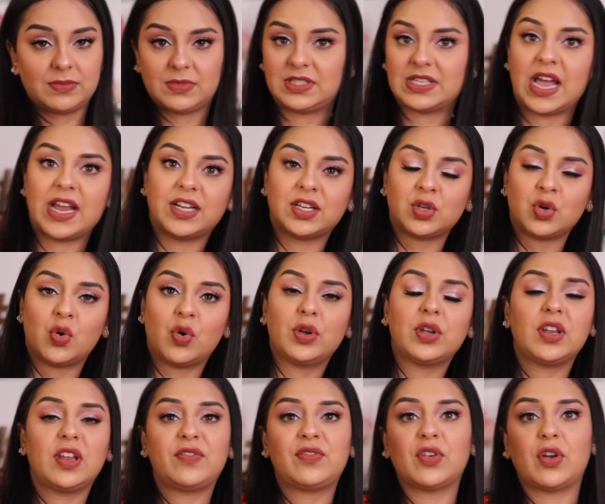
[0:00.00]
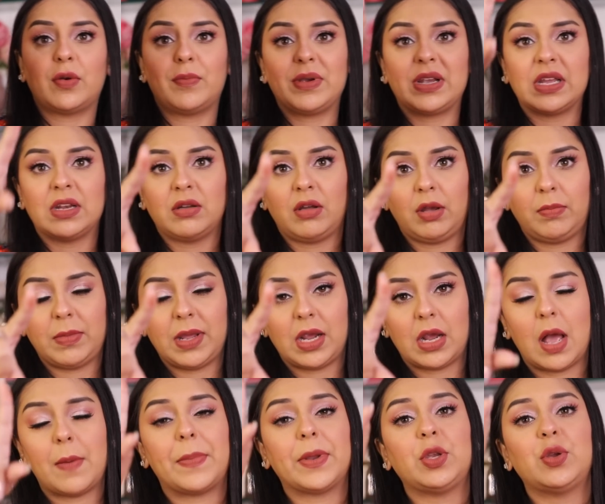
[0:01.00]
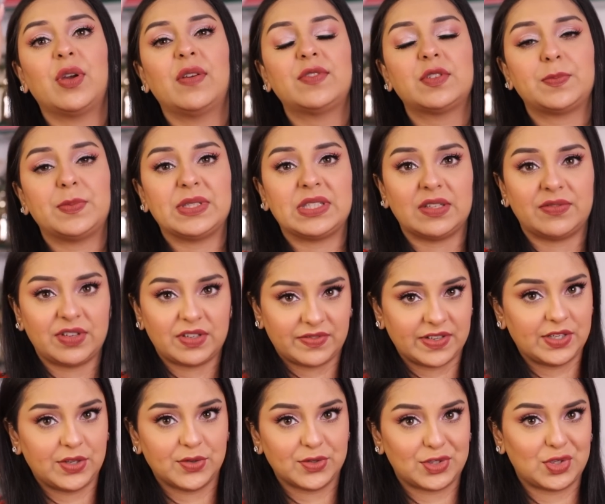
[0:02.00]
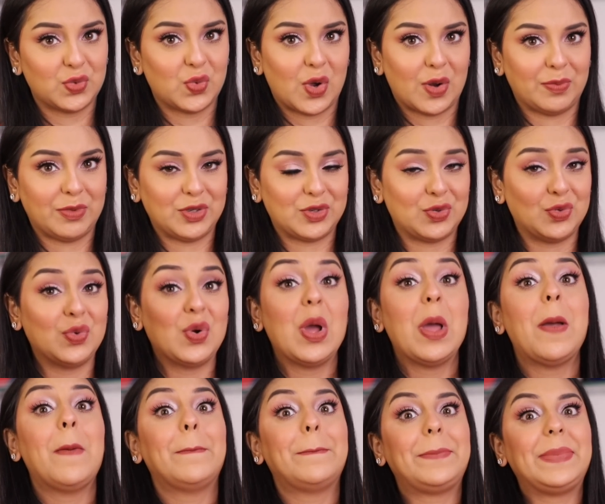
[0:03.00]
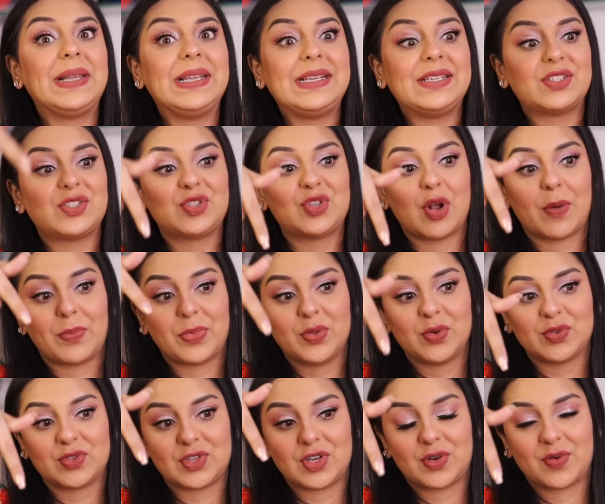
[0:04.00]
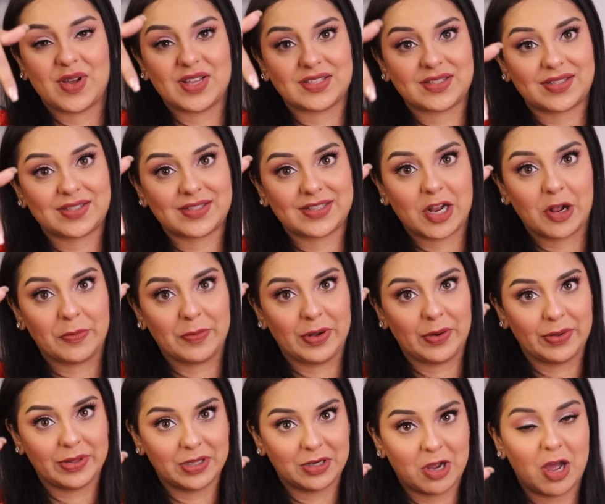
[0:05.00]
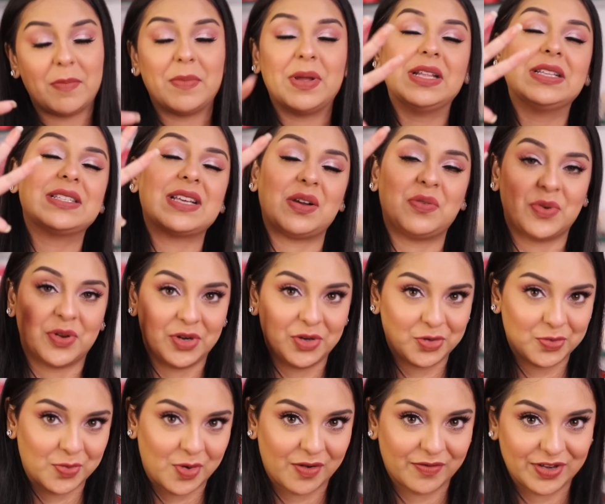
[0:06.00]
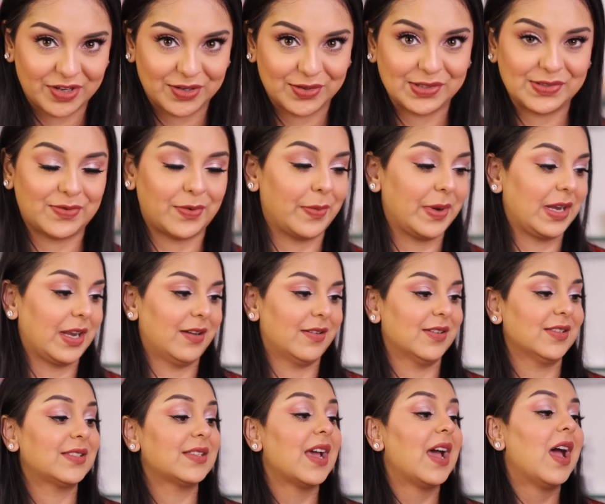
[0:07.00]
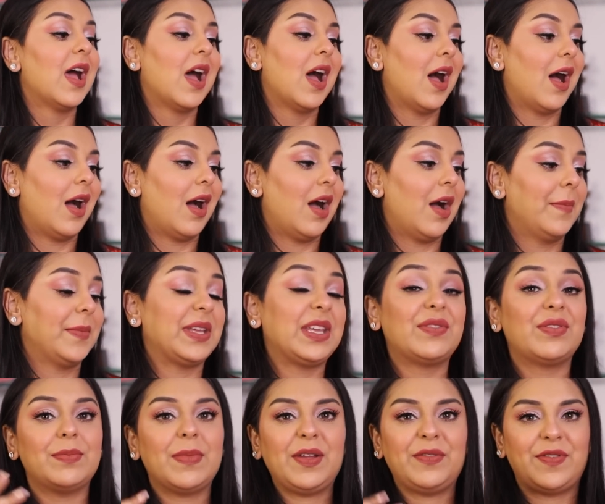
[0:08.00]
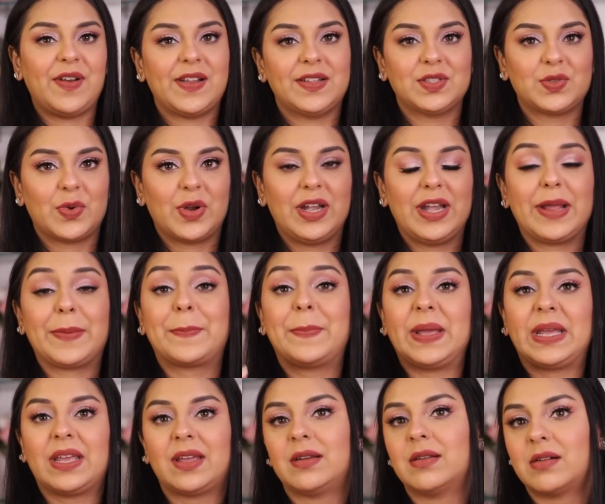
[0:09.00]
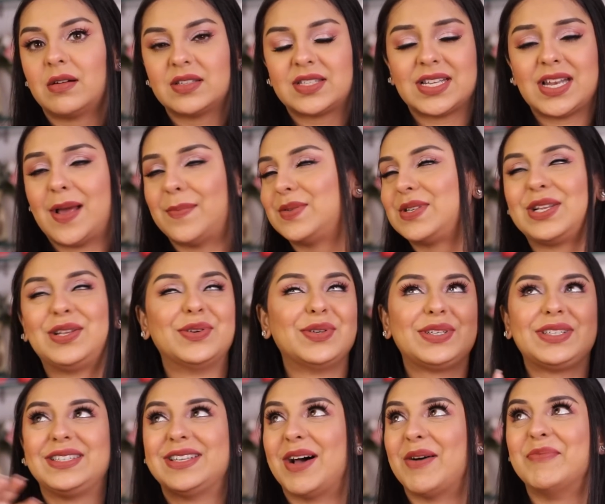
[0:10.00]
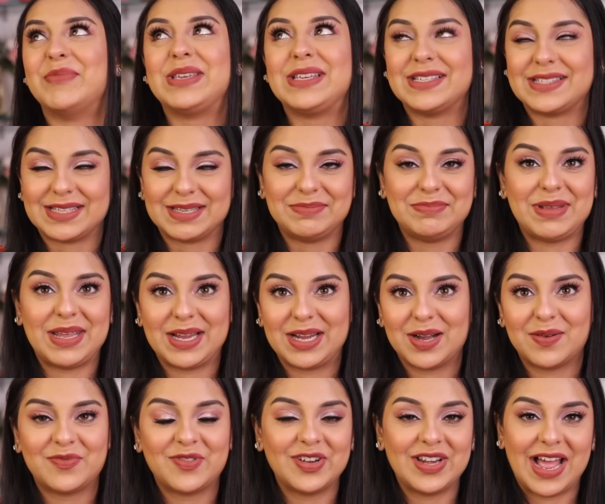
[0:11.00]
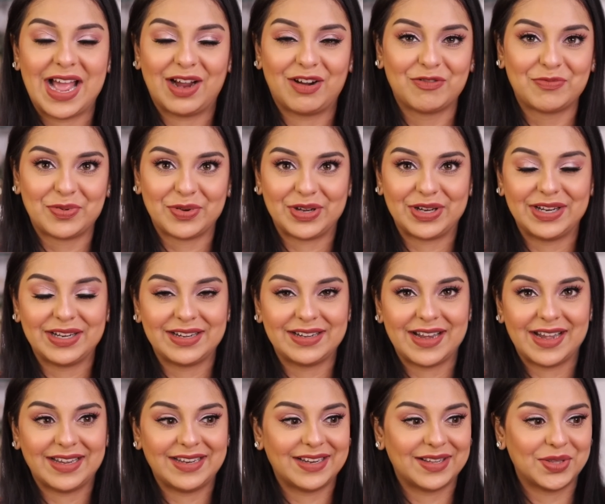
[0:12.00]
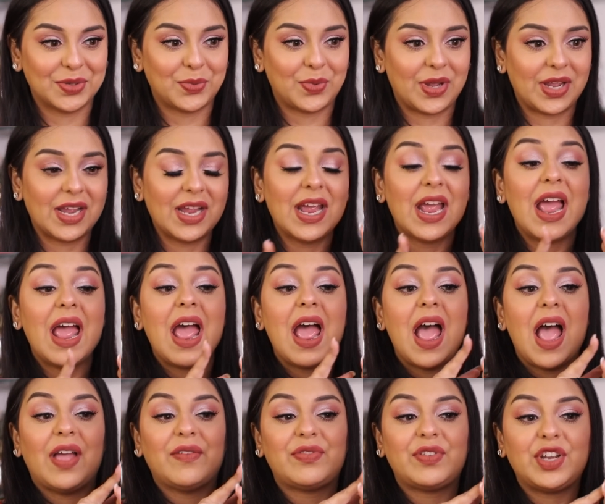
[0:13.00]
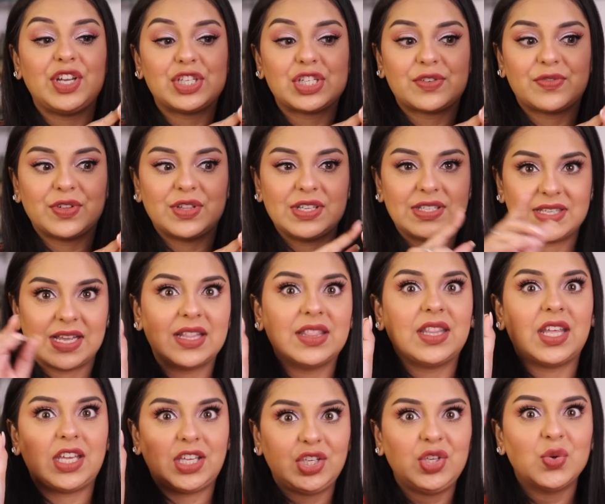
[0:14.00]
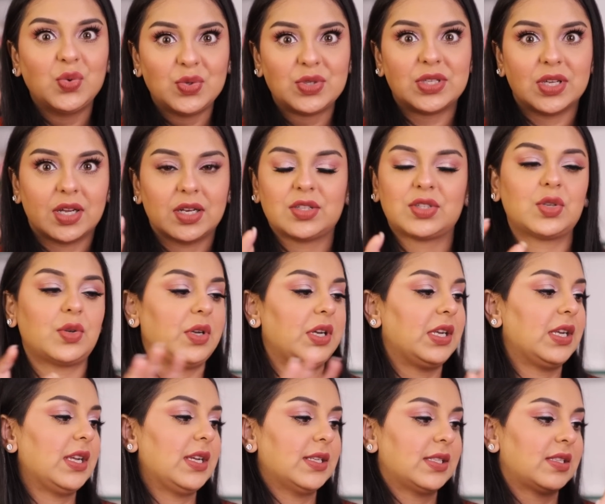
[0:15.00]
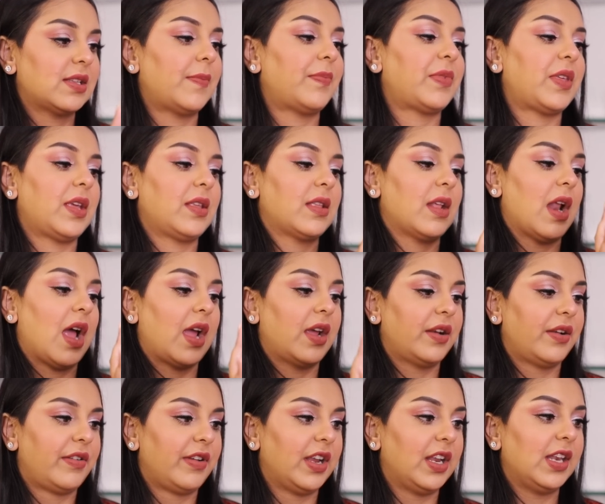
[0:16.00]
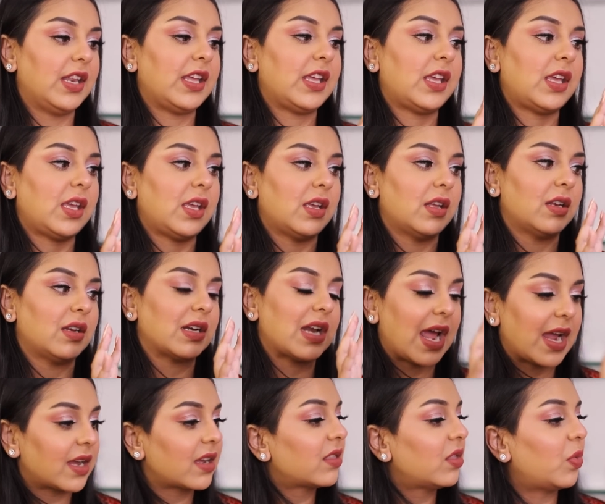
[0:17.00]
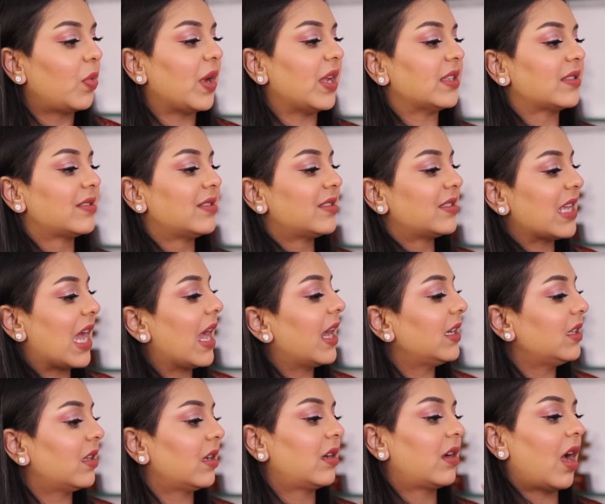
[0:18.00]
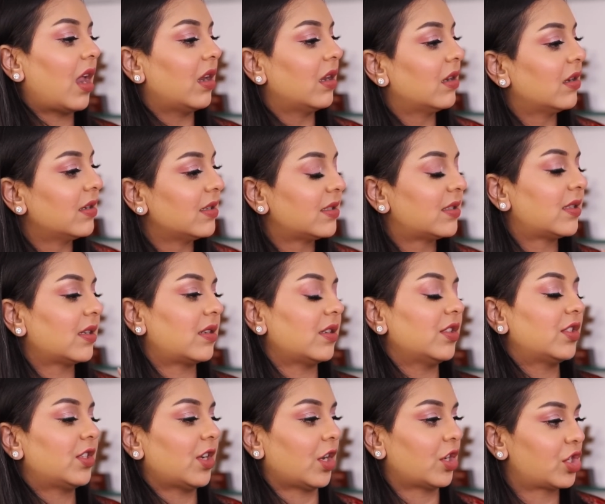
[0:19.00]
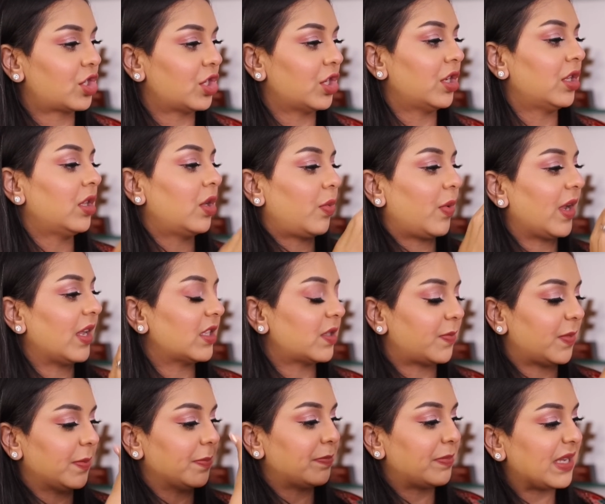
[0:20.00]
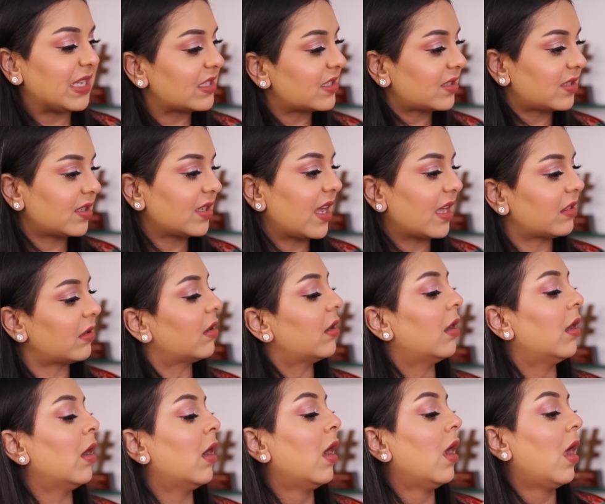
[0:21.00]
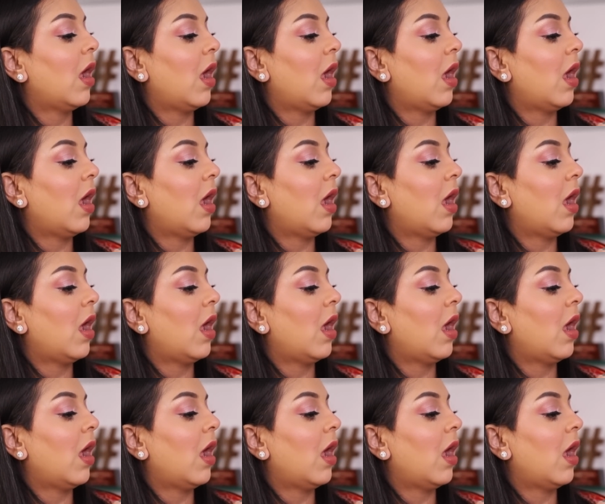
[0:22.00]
side note, if you're a beginner in makeup and you have specific videos you want me to do, please drop those requests down below in the comments. I want to do more videos for beginners. Even my friends who are like beginners and absolute dummies in makeup, for lack of putting it in any other way, have reached for this and they use it. So it is something that I really like, the way it's designed, the colors, the construction, the way it's been pieced together.